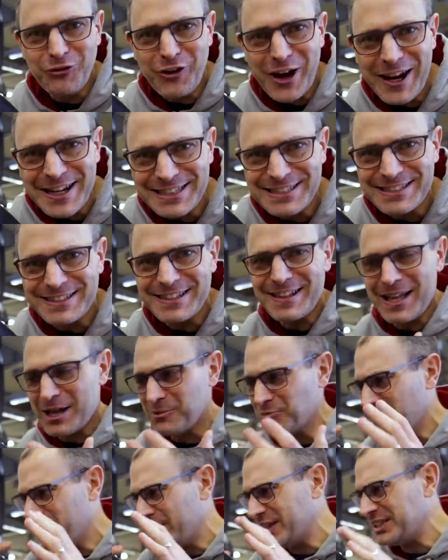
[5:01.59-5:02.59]
face
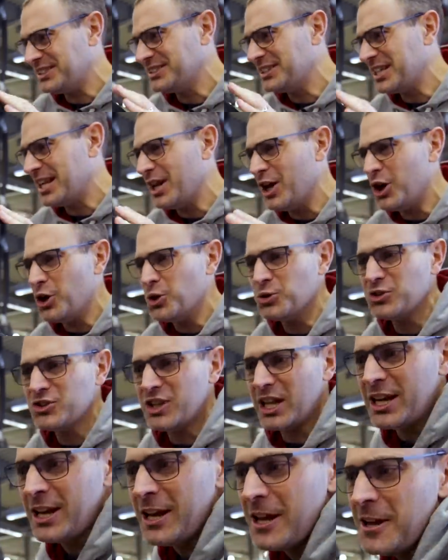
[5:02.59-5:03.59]
them this close
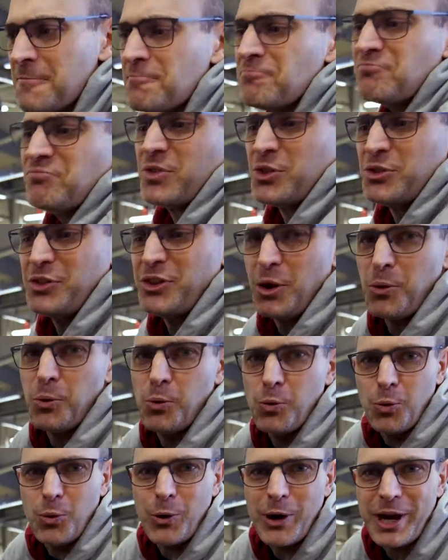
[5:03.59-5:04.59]
and the
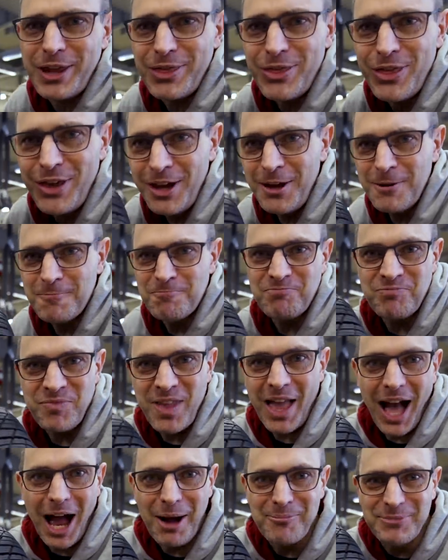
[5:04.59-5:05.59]
width,
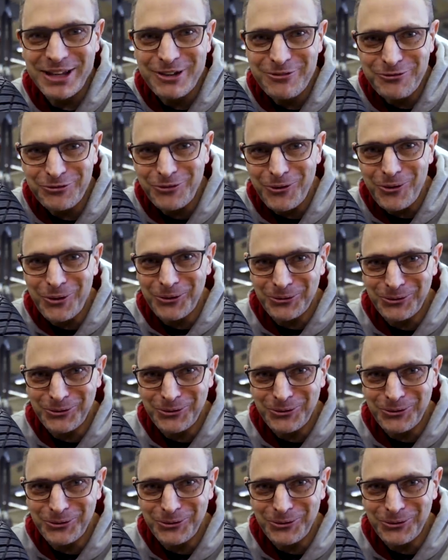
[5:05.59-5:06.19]
I mean, for